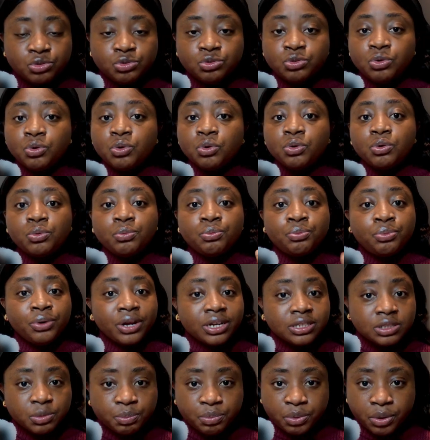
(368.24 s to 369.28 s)
know,
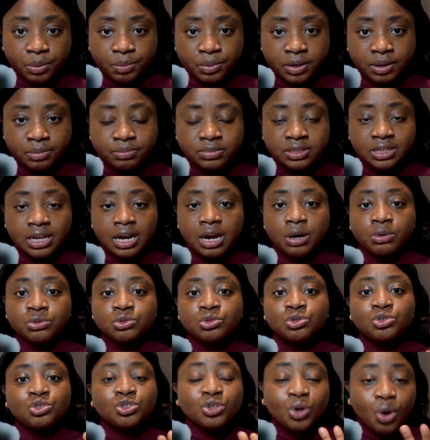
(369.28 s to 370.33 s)
break the problem down,
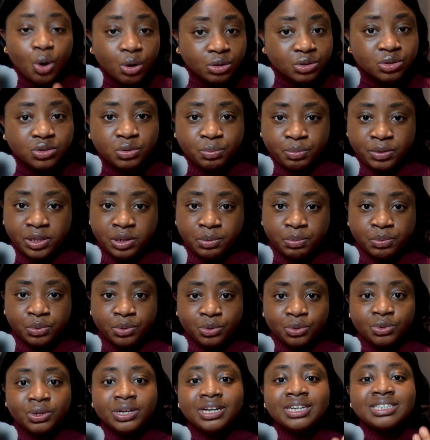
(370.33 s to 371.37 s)
talk to
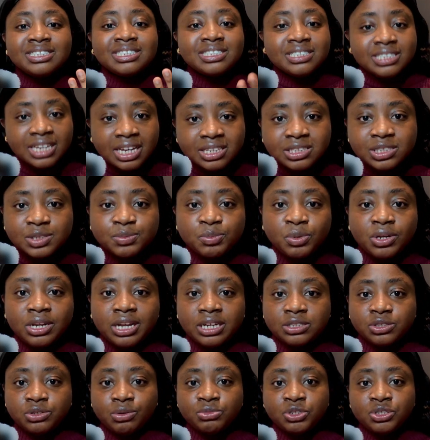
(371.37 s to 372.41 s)
people, test small
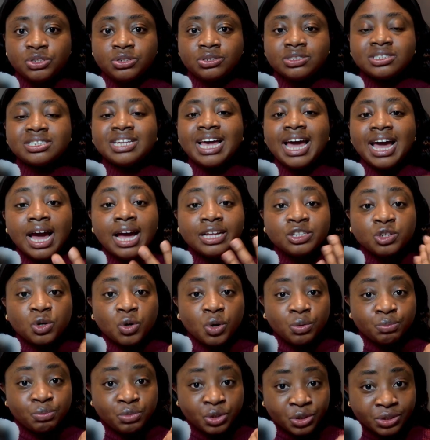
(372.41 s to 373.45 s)
assumptions, and
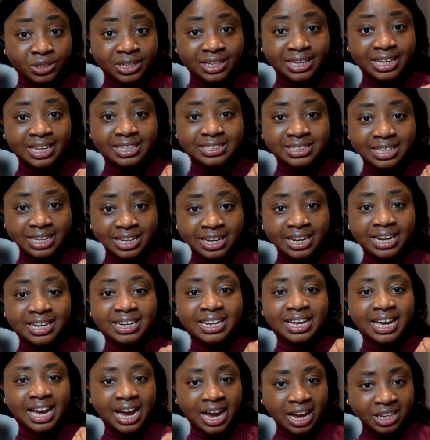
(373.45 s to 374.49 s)
communicate
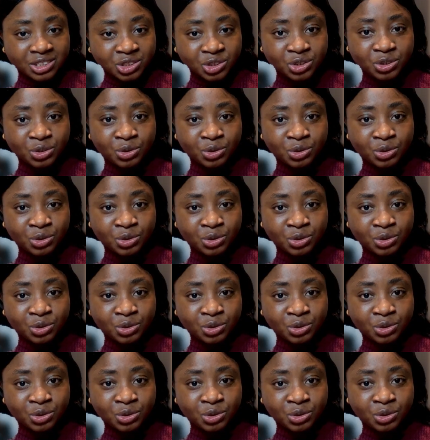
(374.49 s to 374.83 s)
clearly as you